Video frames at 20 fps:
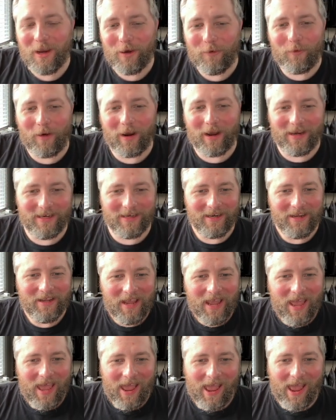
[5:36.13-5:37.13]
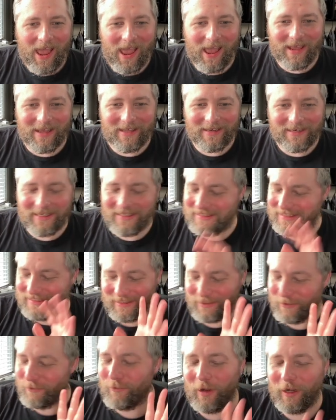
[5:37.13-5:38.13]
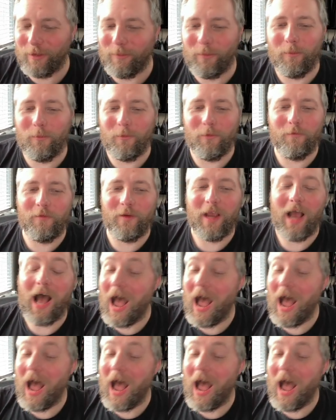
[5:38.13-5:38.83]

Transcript: Right? And it's an incredible movie.